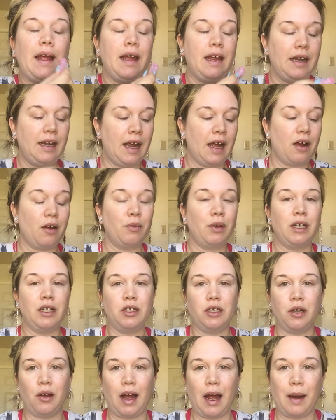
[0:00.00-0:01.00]
And now I'm going
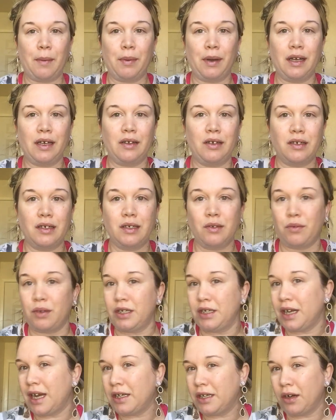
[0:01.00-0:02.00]
to do eyebrows,
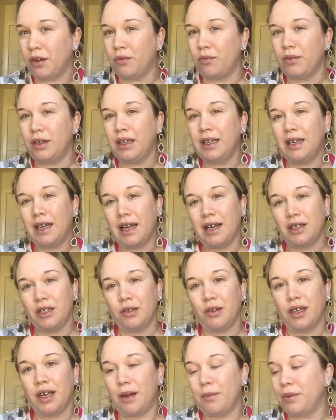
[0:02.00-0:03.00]
which I don't really like
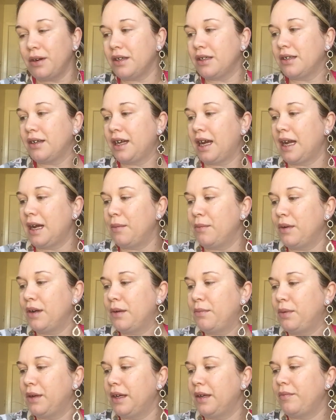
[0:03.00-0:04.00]
doing eyebrows on
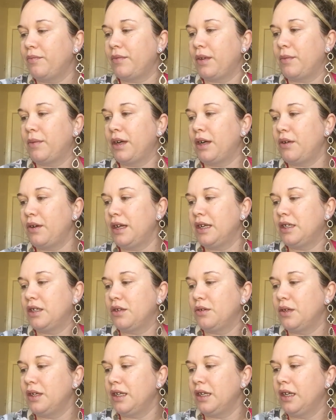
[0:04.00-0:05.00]
camera, but I'm going to go ahead and
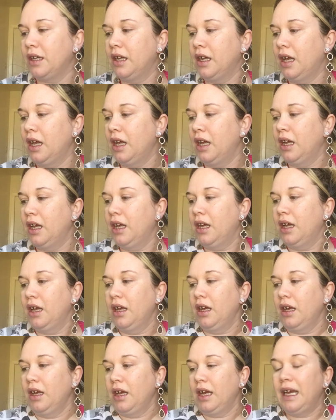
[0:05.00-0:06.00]
do it.
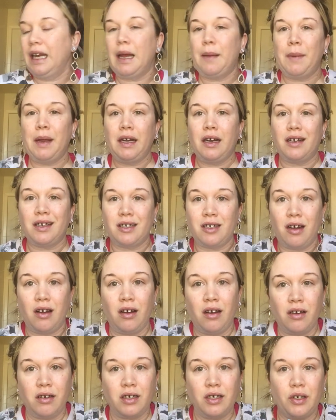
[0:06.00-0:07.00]
And I may not
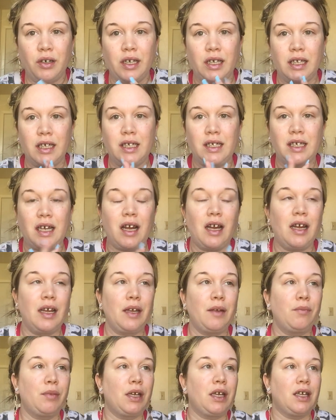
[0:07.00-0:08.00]
talk during this
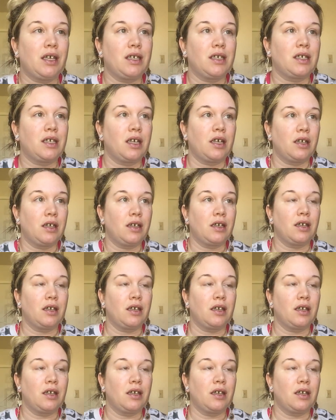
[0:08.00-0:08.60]
time because,